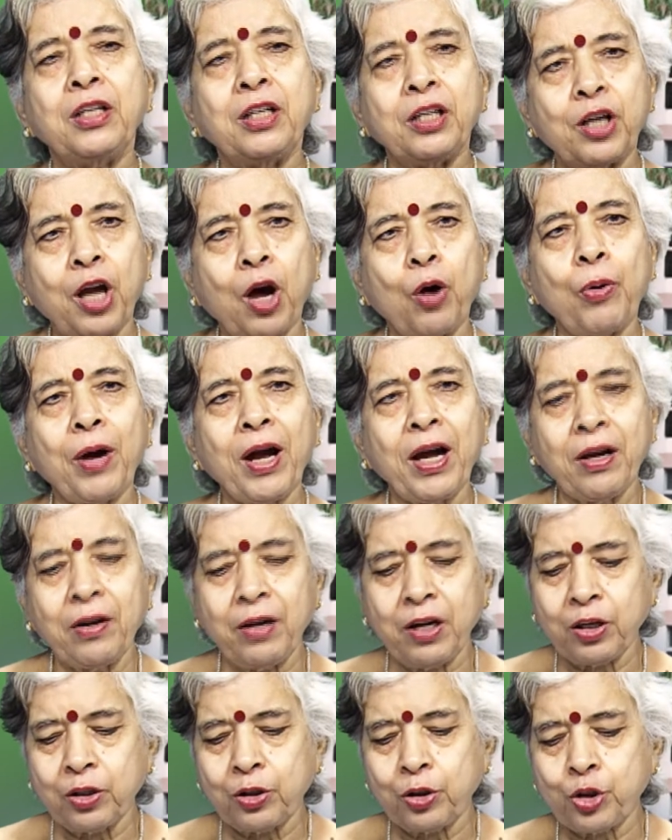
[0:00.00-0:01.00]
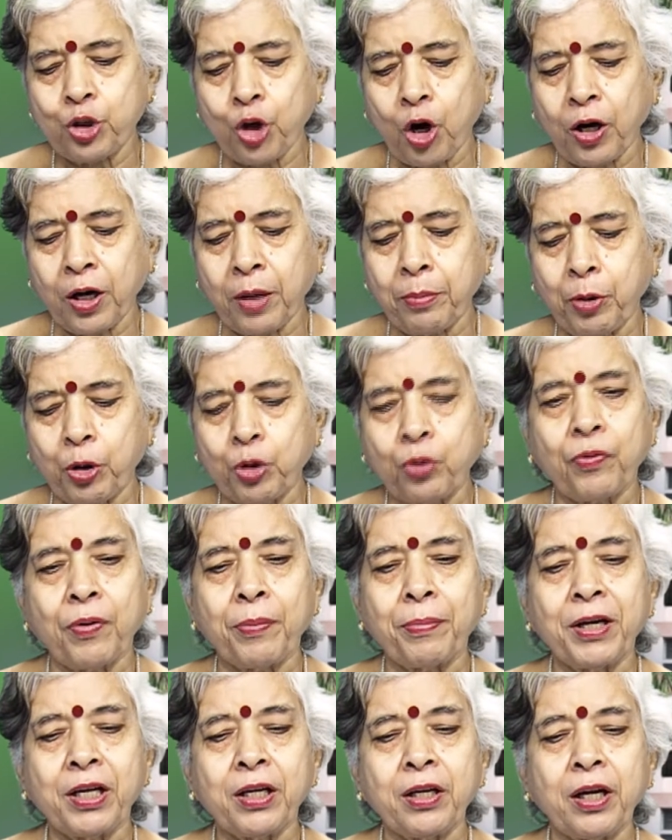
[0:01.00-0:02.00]
Now I will talk about
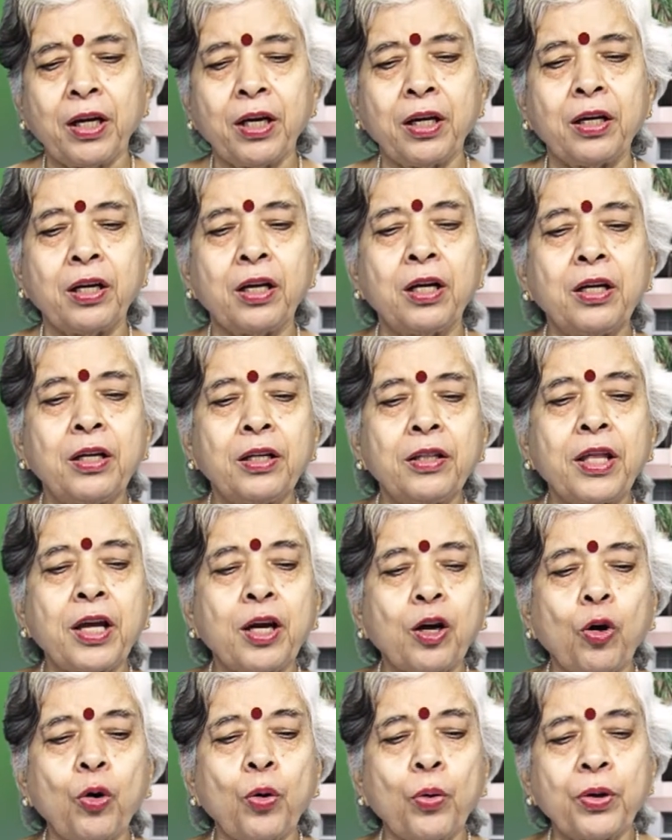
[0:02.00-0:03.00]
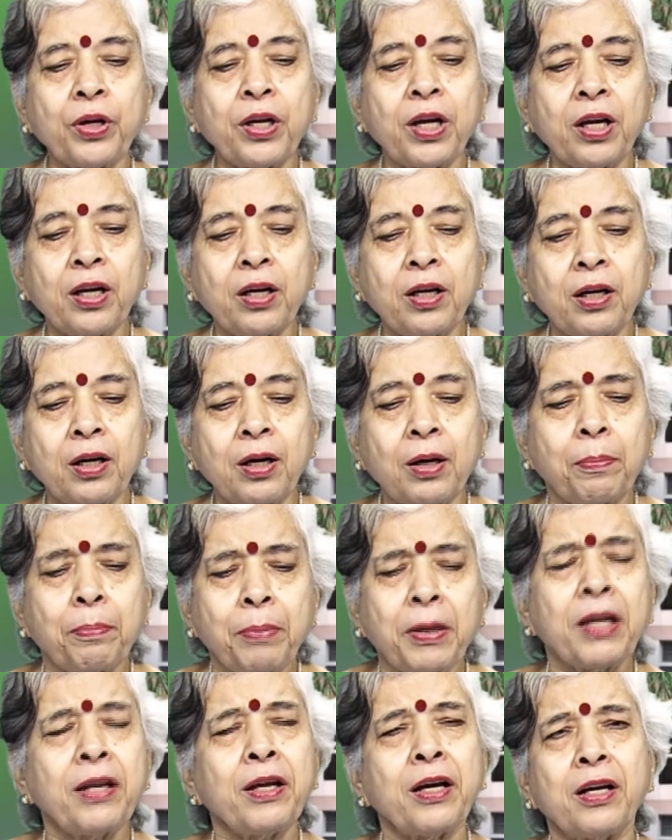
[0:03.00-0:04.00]
women in the colonial
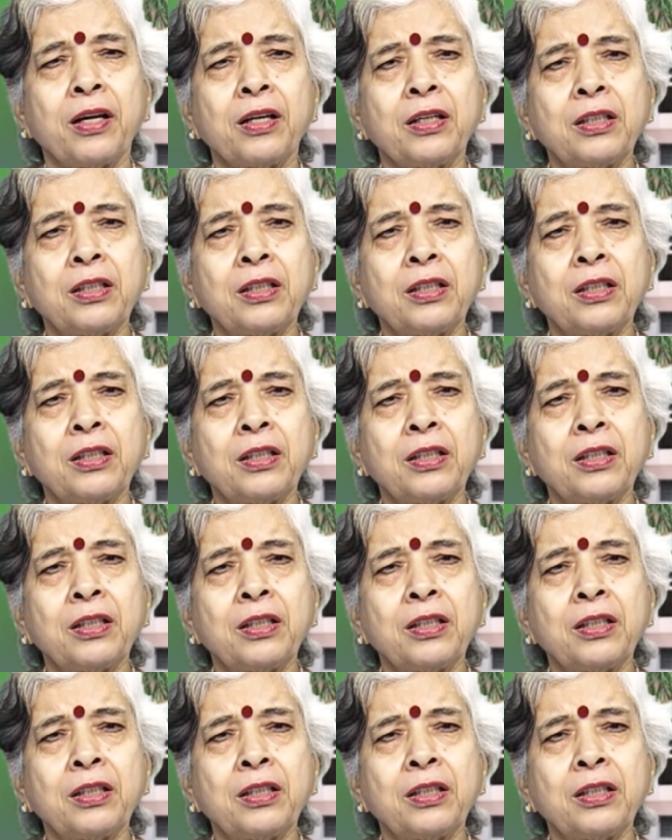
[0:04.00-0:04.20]
period.